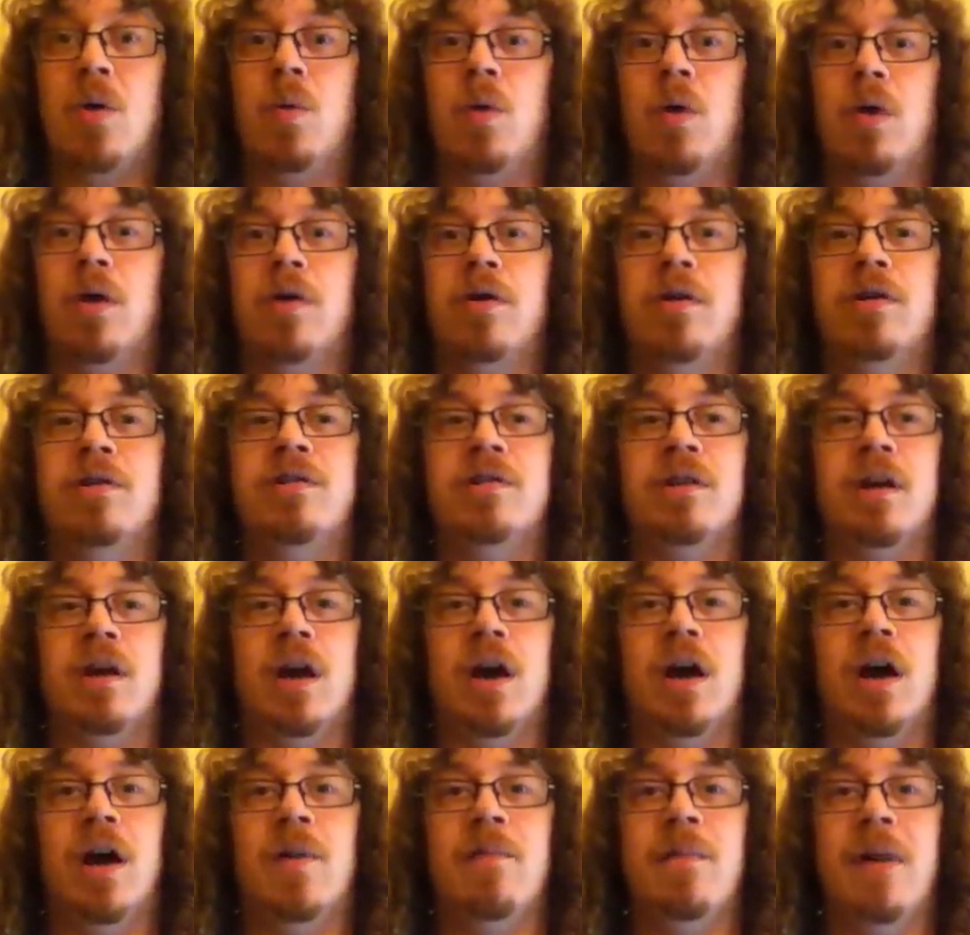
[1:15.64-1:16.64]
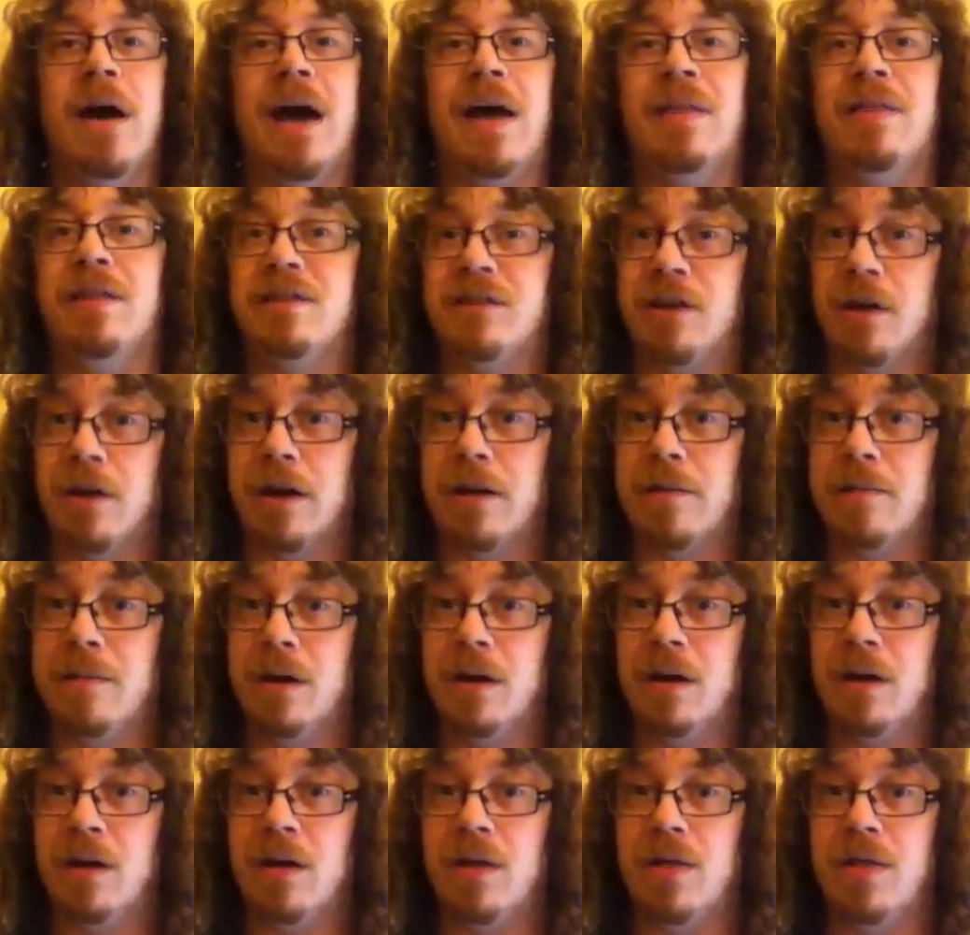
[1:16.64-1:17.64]
was, at the
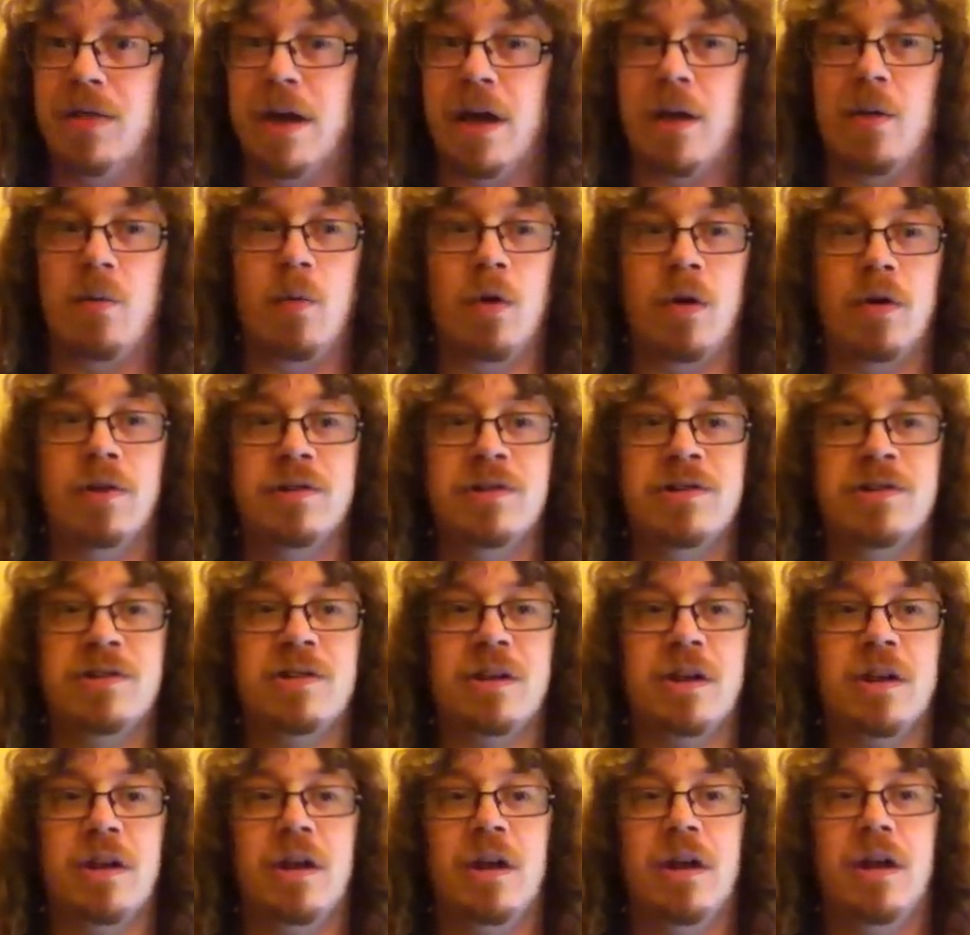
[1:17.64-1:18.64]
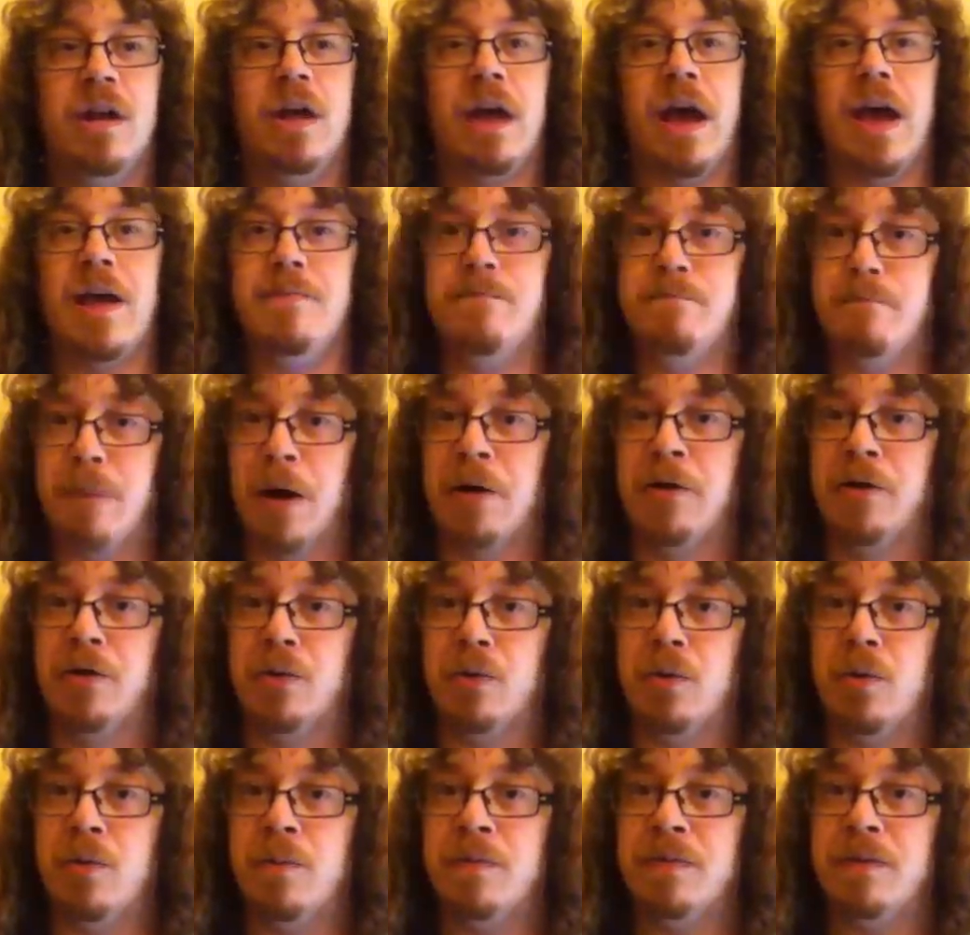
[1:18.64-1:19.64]
time, there was a
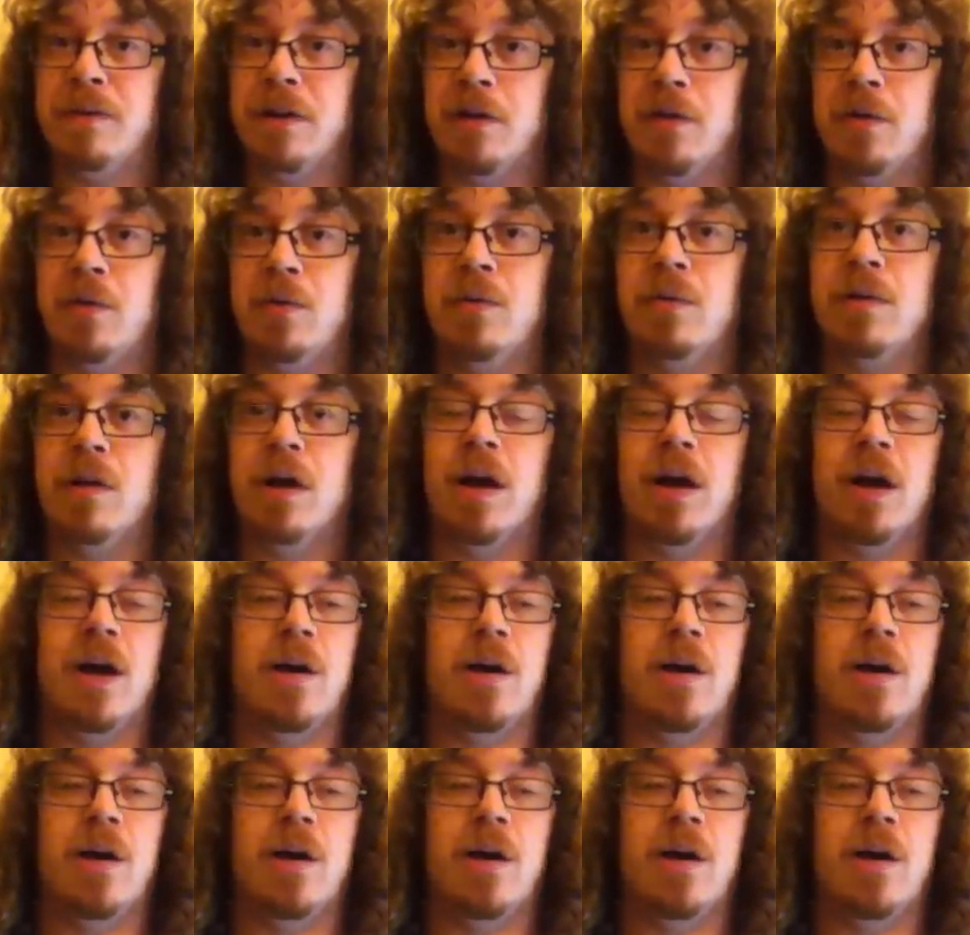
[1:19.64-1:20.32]
bundle deal.